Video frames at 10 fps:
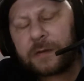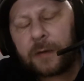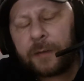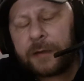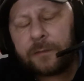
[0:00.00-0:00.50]

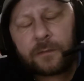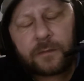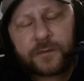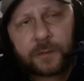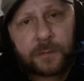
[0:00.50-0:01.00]
I mean,
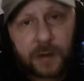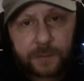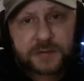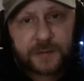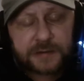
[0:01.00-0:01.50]
from my
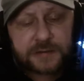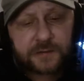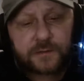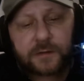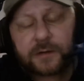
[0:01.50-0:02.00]

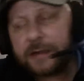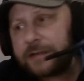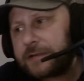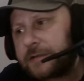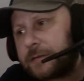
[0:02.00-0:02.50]
perspective,
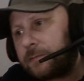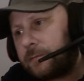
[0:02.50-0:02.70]
it's